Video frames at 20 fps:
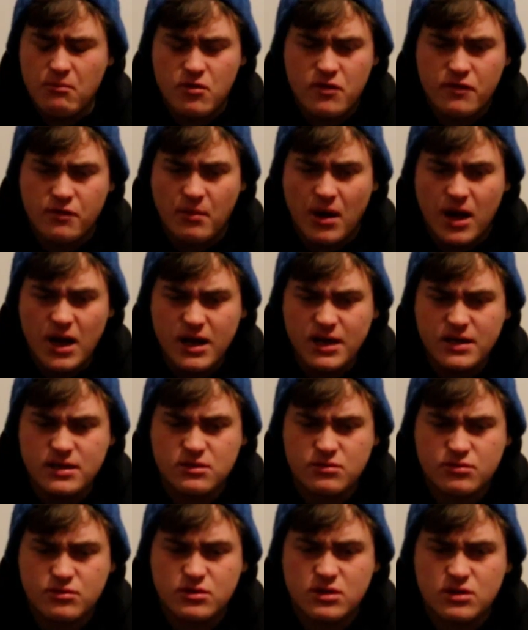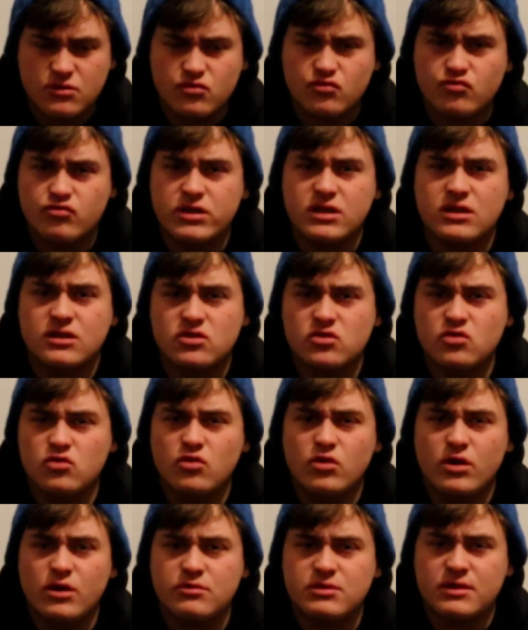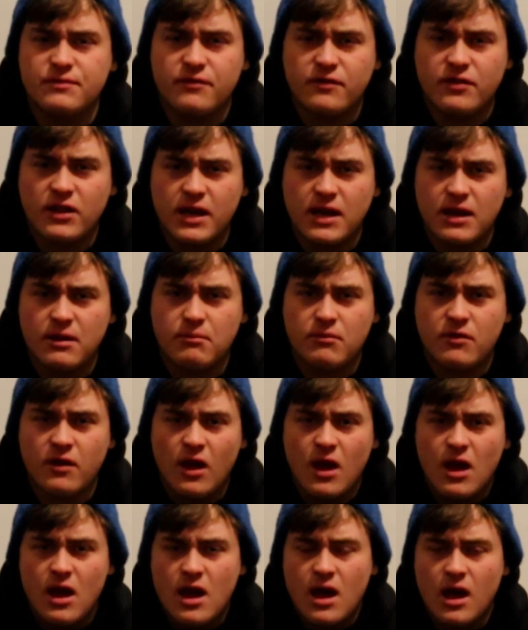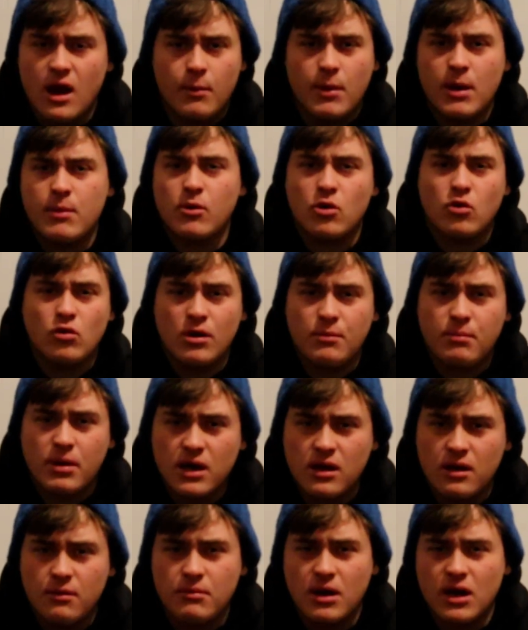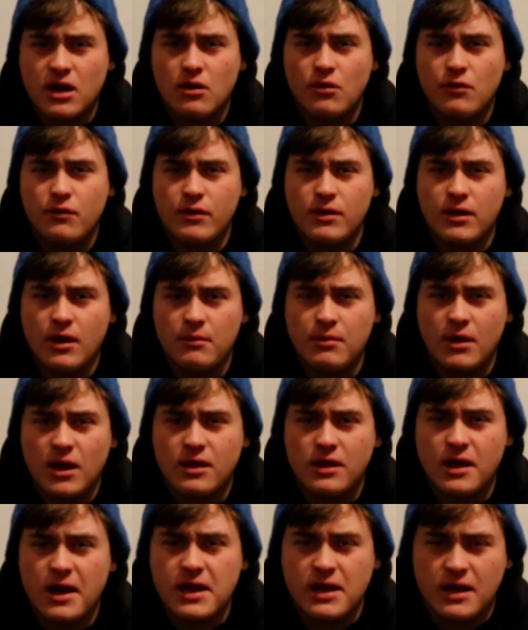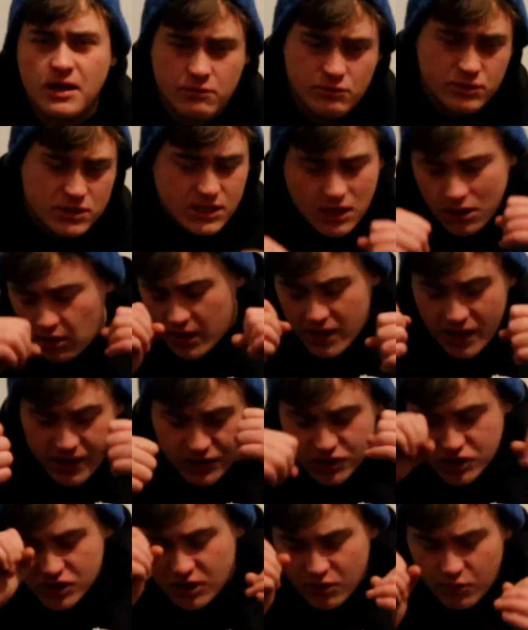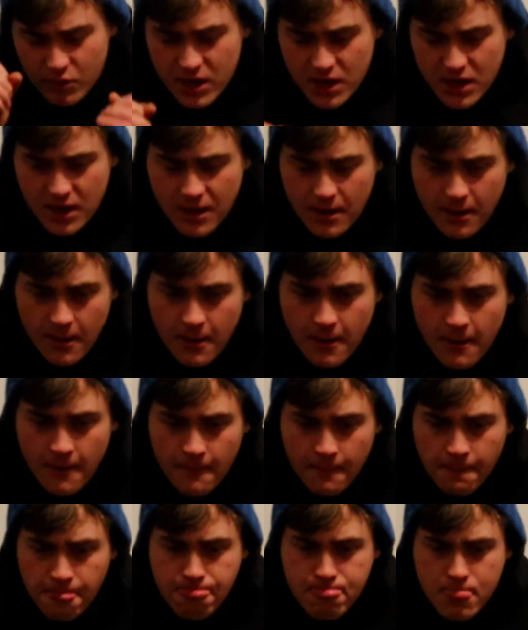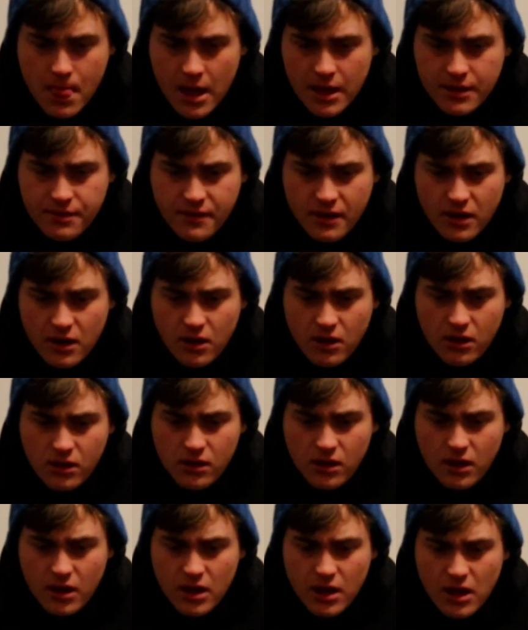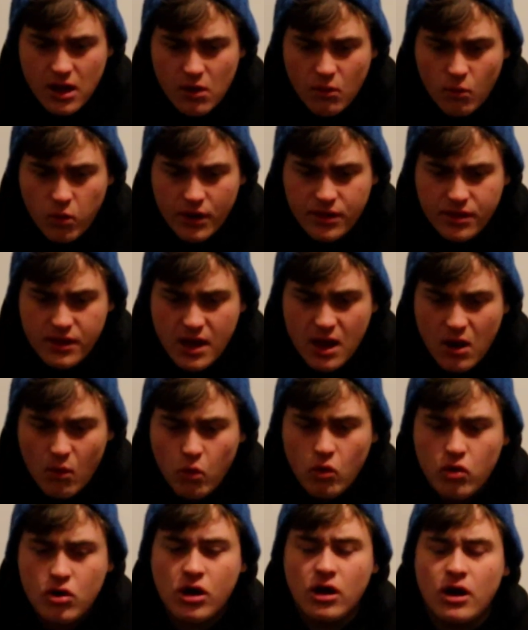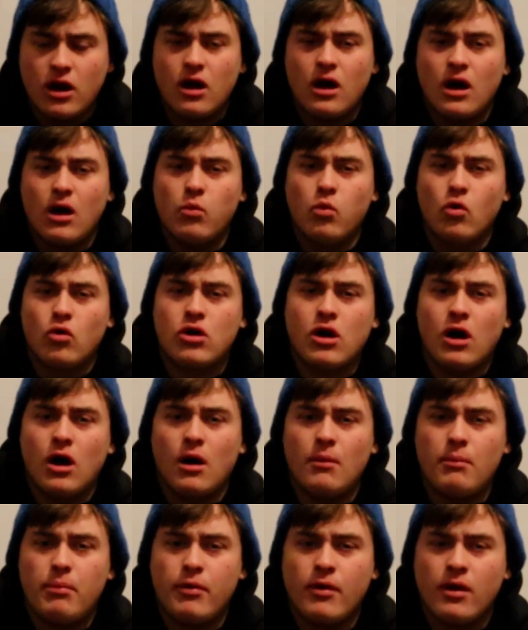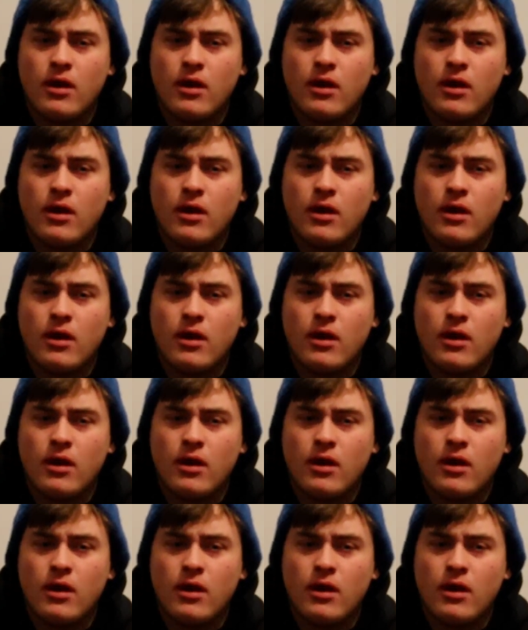I moved my eyes, it was just really sore and it was inflamed. And I remember going and picking my girlfriend up that night, and it was still itching away, until one day I woke up